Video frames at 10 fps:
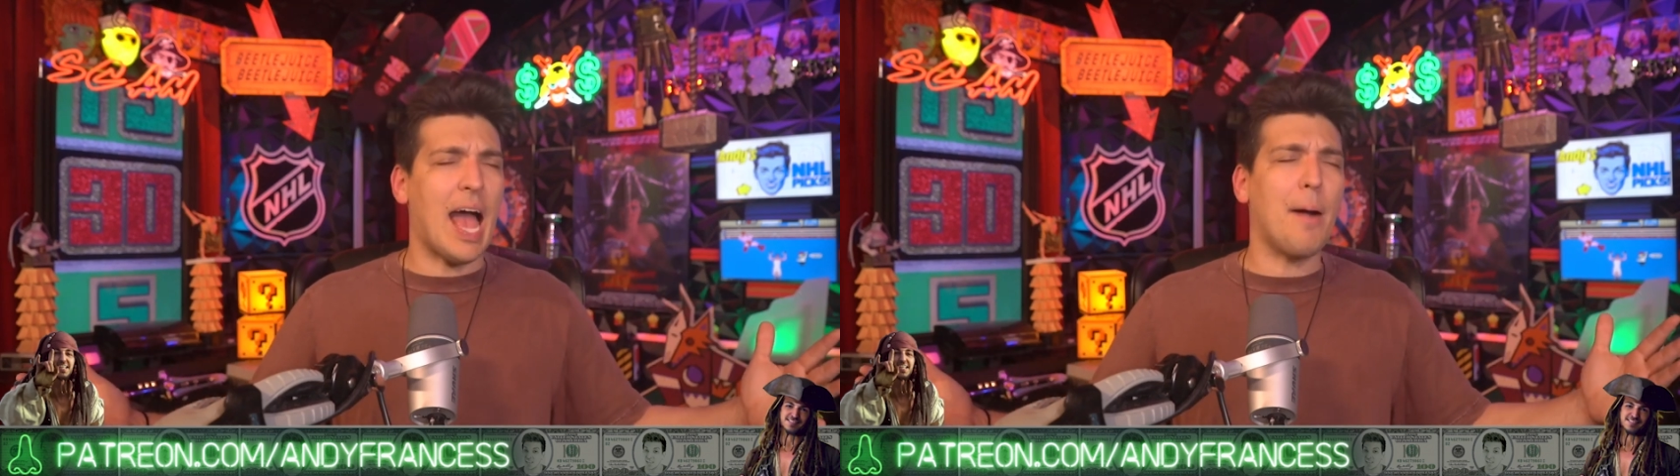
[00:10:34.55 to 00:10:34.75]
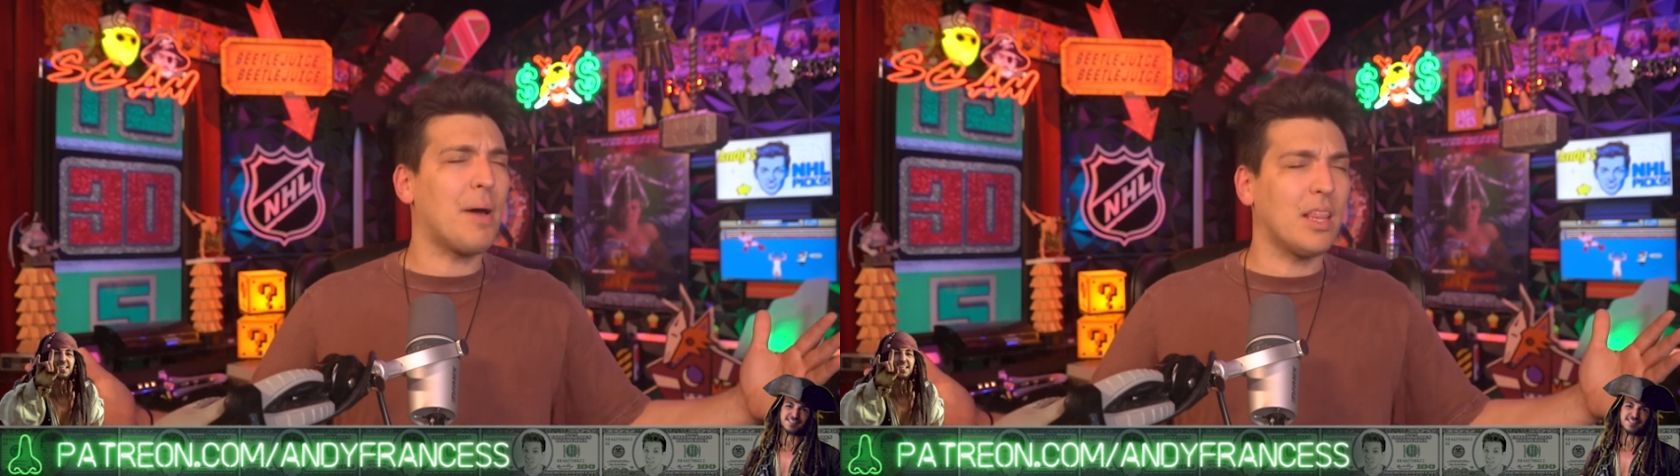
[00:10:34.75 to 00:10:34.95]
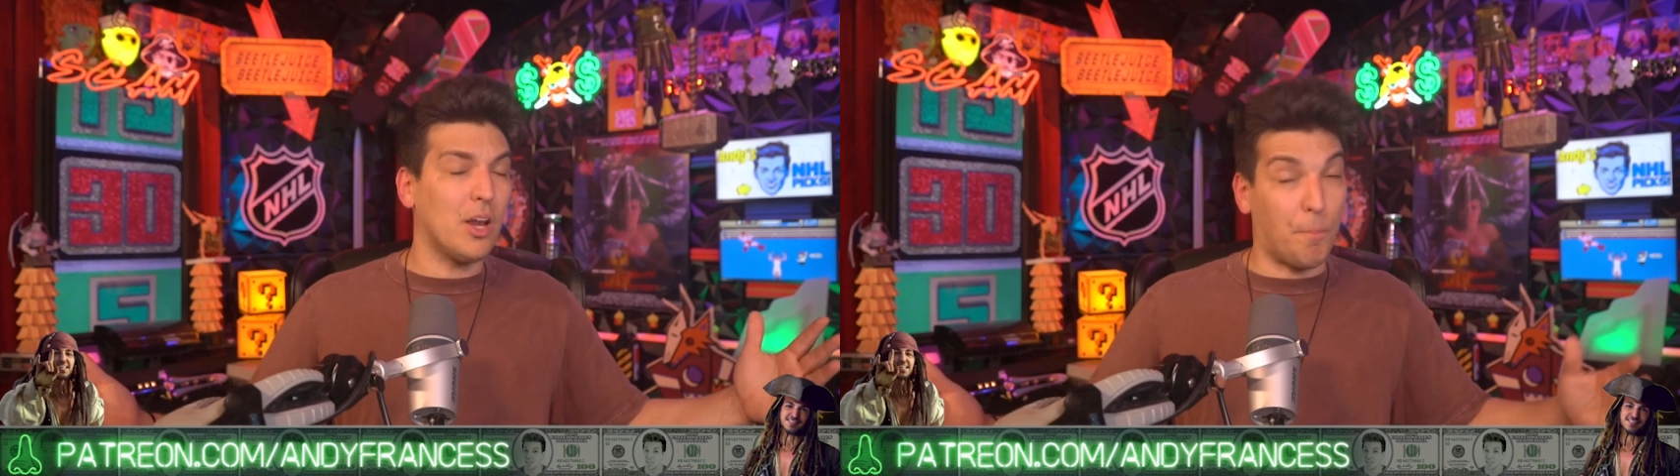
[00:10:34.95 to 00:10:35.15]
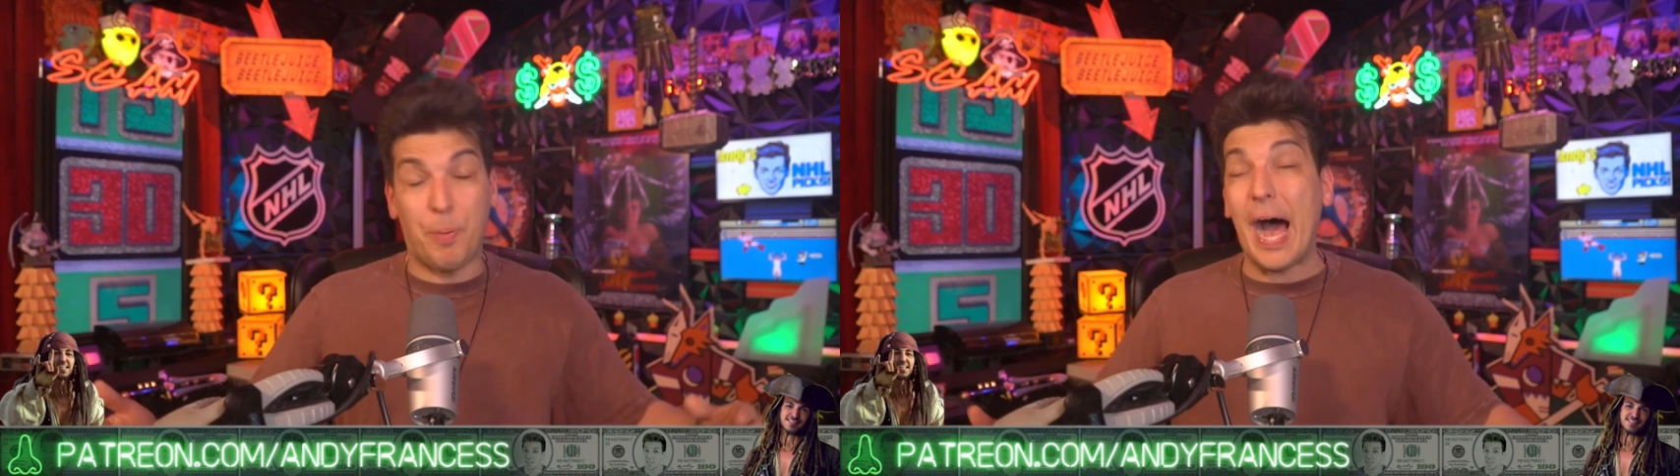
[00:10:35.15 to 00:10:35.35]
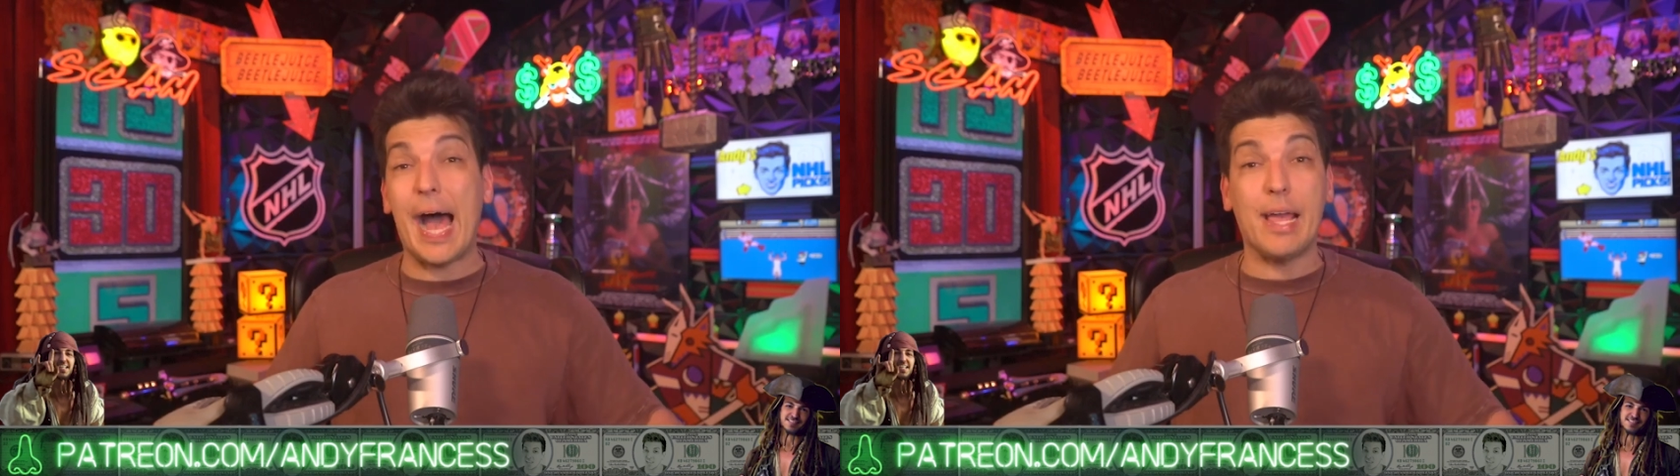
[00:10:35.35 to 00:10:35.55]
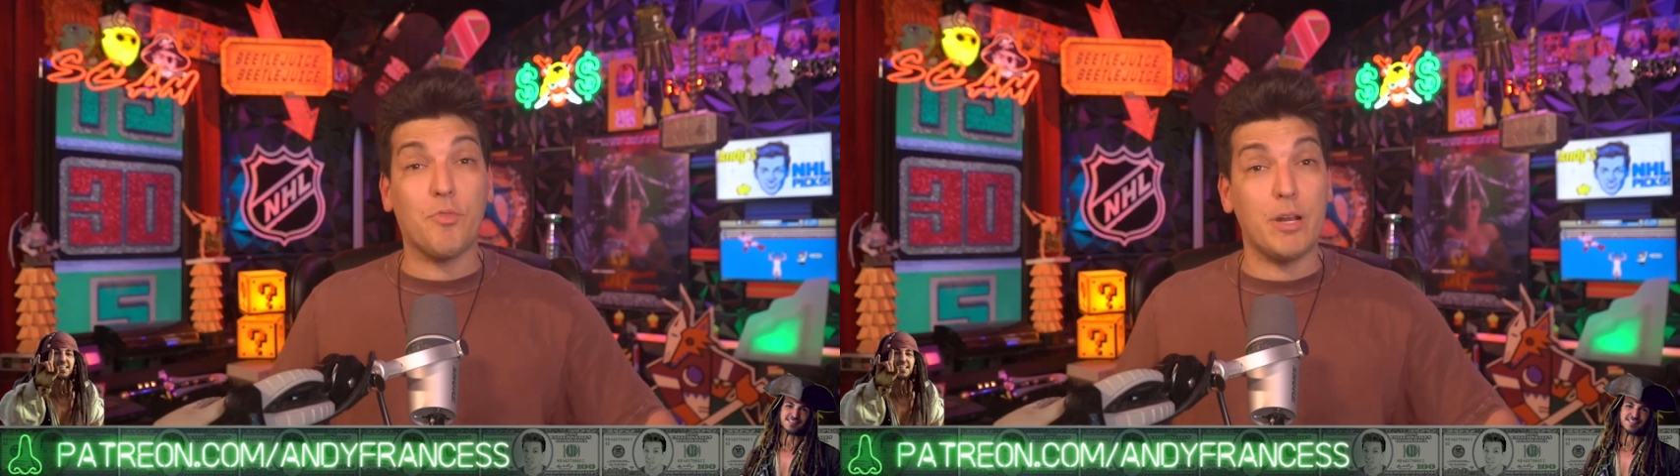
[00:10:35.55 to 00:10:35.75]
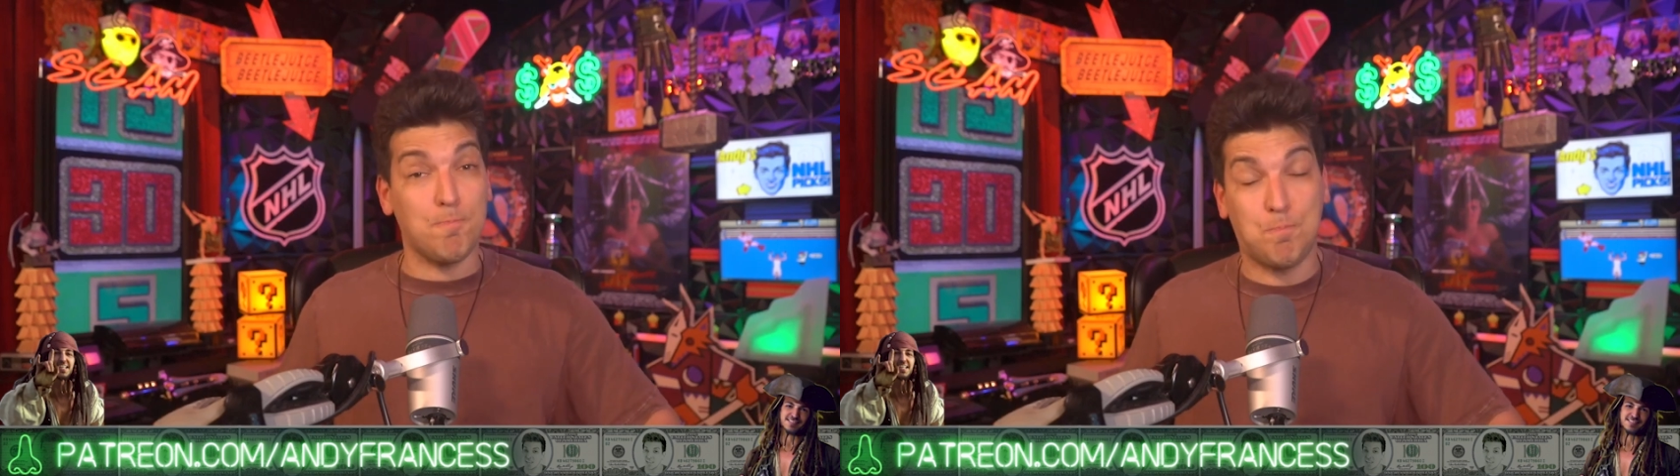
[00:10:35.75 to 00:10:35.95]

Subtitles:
How about a little pirate